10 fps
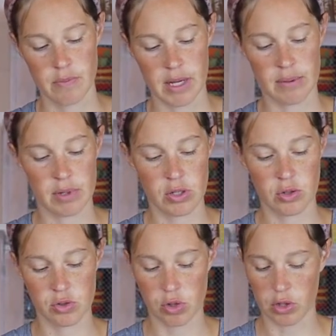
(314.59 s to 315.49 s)
I'm gonna
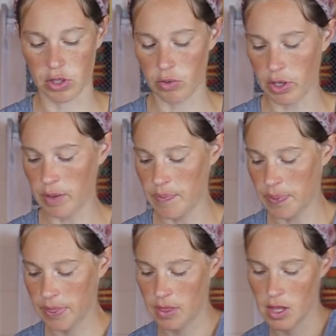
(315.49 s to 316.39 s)
use coconut oil.
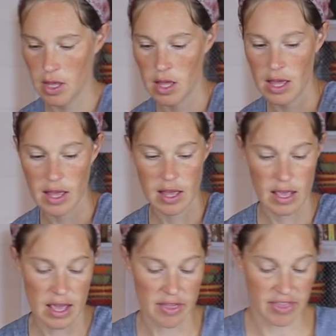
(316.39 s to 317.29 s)

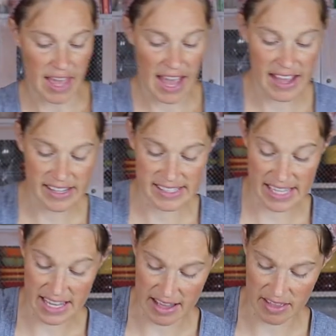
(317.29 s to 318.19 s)
And that is
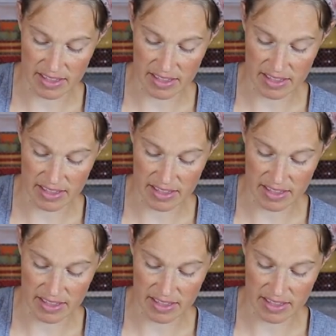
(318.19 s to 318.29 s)
it.